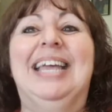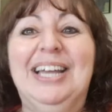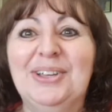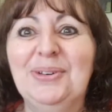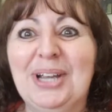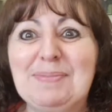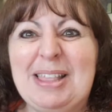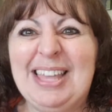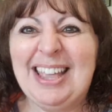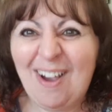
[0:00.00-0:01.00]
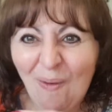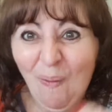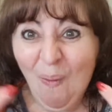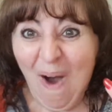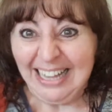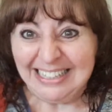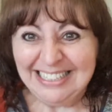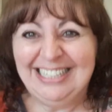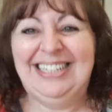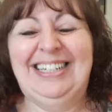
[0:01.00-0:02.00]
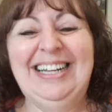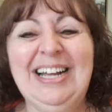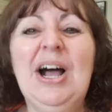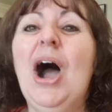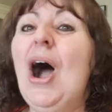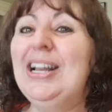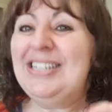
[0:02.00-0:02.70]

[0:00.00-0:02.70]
You're looking at me thinking, what? I